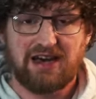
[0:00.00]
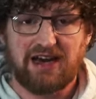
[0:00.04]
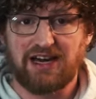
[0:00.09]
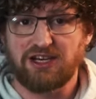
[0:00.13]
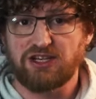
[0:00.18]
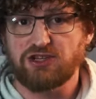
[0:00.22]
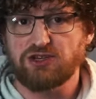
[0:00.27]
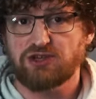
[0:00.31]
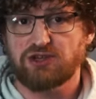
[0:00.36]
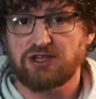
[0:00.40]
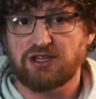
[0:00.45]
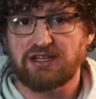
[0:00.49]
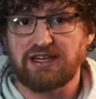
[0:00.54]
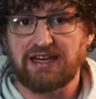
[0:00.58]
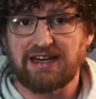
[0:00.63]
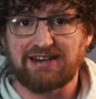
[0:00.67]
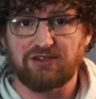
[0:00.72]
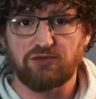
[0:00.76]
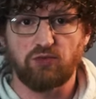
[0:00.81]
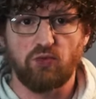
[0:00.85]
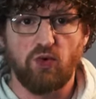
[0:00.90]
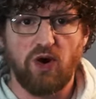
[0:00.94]
You could get
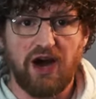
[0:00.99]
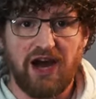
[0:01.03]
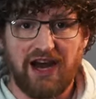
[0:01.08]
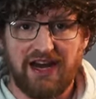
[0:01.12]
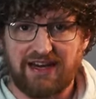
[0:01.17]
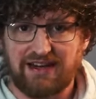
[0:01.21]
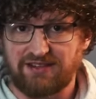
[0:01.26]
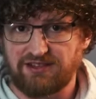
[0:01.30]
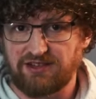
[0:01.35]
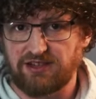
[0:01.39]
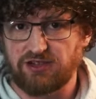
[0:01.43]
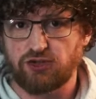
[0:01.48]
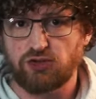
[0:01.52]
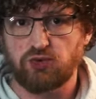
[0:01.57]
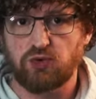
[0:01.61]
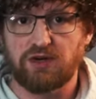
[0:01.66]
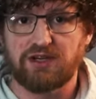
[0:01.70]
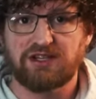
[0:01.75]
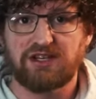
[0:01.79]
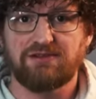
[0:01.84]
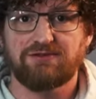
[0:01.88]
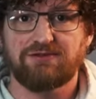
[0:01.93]
as wide as a
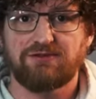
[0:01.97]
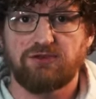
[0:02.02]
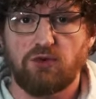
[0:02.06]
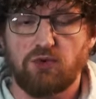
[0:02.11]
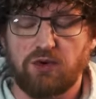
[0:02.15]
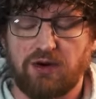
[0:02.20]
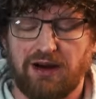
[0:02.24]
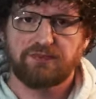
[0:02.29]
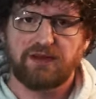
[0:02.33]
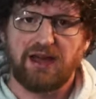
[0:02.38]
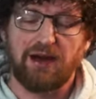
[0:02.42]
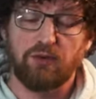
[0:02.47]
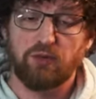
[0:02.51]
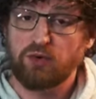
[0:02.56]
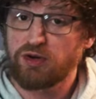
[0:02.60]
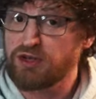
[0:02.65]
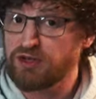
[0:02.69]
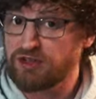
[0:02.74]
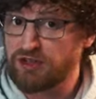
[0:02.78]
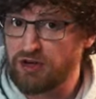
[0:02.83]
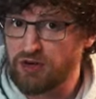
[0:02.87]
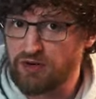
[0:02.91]
24. I
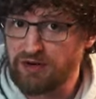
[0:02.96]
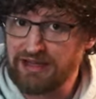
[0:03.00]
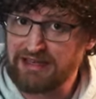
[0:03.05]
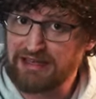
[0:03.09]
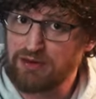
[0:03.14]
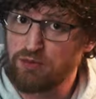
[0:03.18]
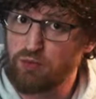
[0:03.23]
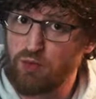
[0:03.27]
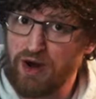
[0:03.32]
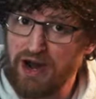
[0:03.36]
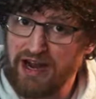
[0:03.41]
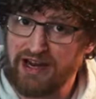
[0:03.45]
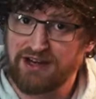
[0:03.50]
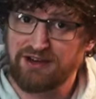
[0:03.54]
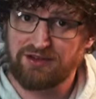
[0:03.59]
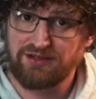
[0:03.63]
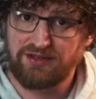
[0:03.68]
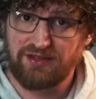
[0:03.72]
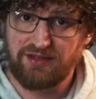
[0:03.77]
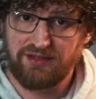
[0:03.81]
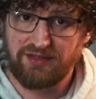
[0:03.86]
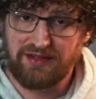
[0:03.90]
wouldn't go any
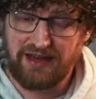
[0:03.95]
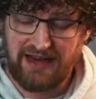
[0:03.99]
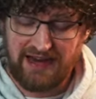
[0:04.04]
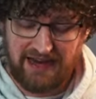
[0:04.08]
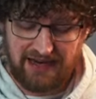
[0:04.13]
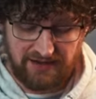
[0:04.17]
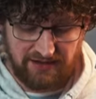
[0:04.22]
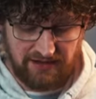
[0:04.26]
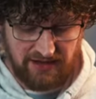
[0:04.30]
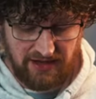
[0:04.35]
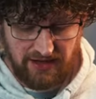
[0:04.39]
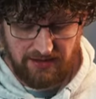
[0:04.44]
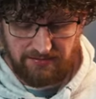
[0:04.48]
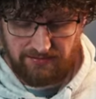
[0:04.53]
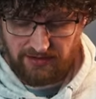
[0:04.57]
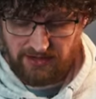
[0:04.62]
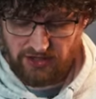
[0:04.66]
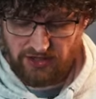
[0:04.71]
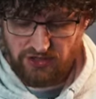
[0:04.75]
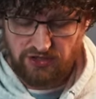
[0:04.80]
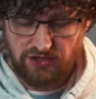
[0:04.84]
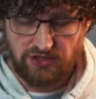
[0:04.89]
wider than that,
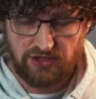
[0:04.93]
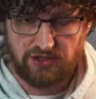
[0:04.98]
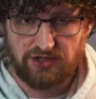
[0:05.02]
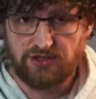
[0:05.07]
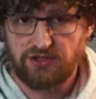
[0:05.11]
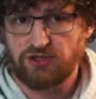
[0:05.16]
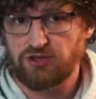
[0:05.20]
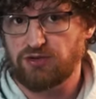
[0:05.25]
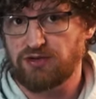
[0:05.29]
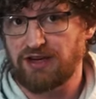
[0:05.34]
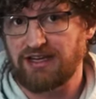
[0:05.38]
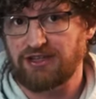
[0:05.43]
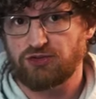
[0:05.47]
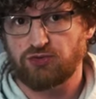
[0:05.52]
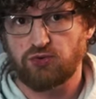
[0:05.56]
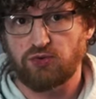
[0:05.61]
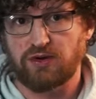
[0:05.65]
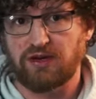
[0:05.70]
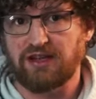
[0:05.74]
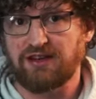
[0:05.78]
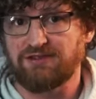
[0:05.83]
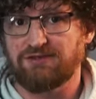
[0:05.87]
but you could do a
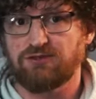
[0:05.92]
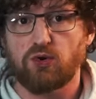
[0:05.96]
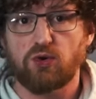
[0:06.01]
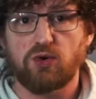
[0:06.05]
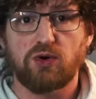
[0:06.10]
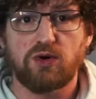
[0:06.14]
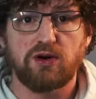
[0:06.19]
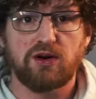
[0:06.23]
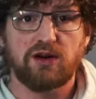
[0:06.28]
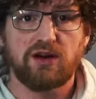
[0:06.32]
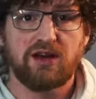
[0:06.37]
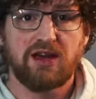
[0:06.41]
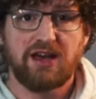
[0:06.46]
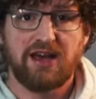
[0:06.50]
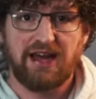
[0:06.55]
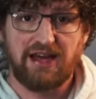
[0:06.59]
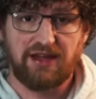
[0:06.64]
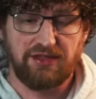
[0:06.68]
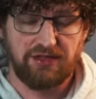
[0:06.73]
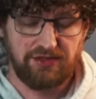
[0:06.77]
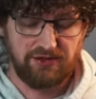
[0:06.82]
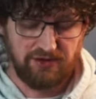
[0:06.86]
24,
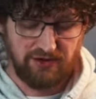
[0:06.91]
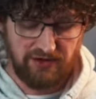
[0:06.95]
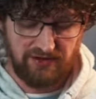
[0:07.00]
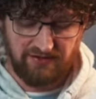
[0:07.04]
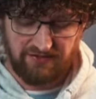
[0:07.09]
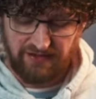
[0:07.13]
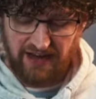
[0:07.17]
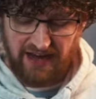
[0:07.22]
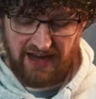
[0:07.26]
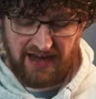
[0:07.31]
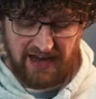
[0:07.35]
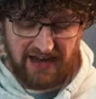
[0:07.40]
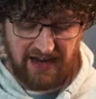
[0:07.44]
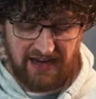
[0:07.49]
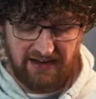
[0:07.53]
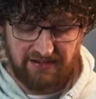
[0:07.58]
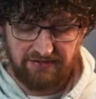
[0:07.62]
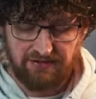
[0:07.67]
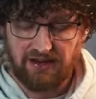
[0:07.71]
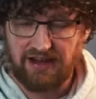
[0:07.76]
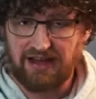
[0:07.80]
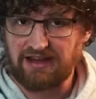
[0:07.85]
a
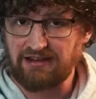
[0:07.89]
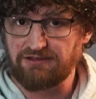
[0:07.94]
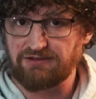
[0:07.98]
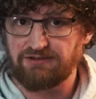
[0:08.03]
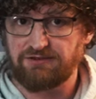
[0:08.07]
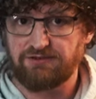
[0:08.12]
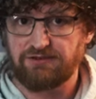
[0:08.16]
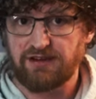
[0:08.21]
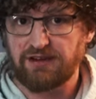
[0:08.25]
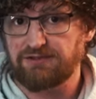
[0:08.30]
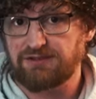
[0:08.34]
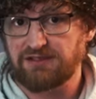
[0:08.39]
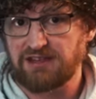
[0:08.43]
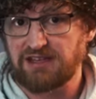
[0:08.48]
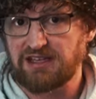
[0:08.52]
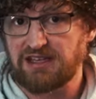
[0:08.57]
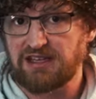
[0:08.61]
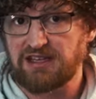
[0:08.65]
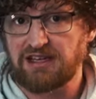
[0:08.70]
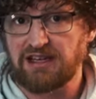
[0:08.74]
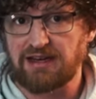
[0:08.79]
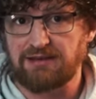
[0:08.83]
35, a
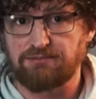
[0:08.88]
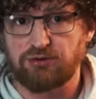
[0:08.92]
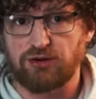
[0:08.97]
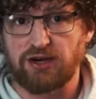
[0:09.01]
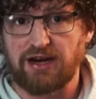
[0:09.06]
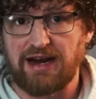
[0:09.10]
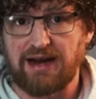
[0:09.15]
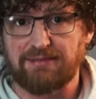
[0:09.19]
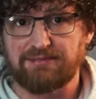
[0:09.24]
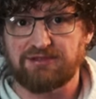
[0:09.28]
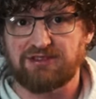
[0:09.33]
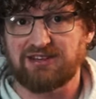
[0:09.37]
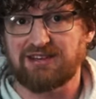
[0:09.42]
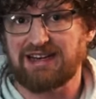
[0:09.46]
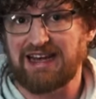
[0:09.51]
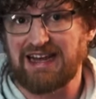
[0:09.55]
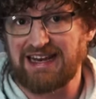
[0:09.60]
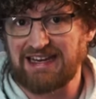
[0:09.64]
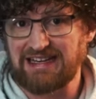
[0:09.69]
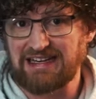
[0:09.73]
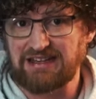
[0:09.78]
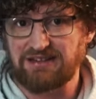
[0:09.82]
50, and perhaps an
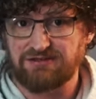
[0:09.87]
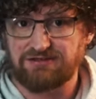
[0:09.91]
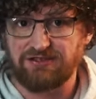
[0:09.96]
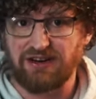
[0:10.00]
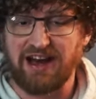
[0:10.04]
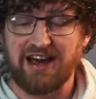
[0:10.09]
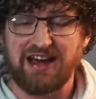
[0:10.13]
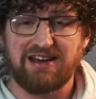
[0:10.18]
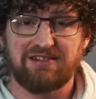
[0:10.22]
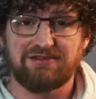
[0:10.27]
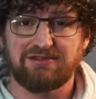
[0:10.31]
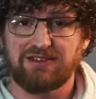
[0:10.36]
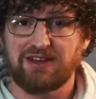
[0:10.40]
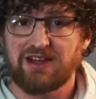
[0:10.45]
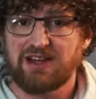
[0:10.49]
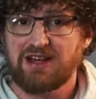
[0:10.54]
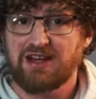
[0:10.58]
85.